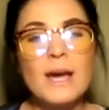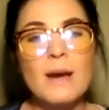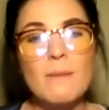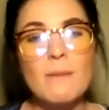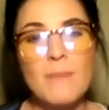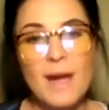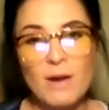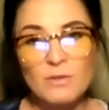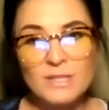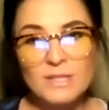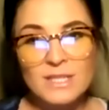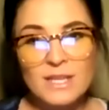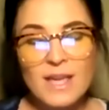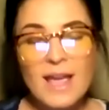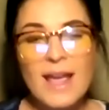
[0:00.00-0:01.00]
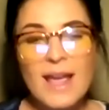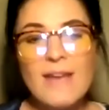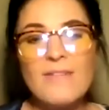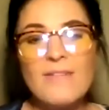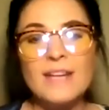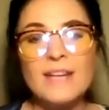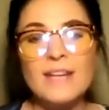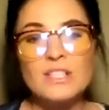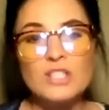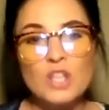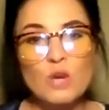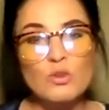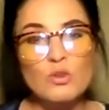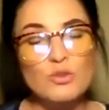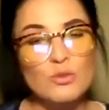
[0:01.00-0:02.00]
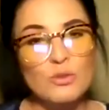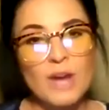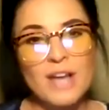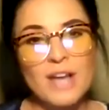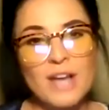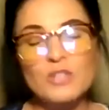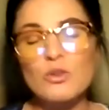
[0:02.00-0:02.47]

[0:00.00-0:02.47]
about. And that is so true, guys.